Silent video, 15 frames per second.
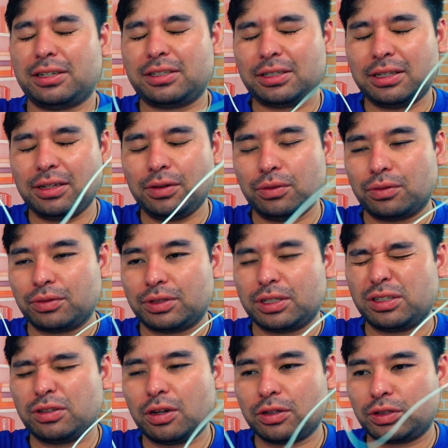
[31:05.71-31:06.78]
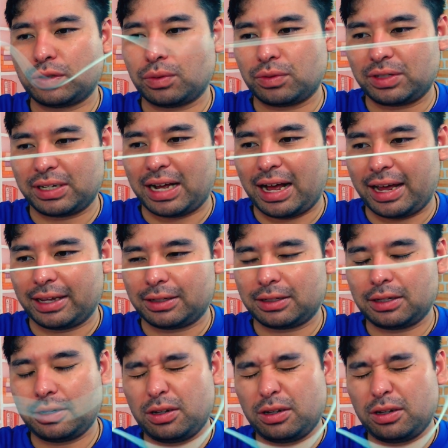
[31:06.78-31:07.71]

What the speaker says: It's loose. It's not so tight.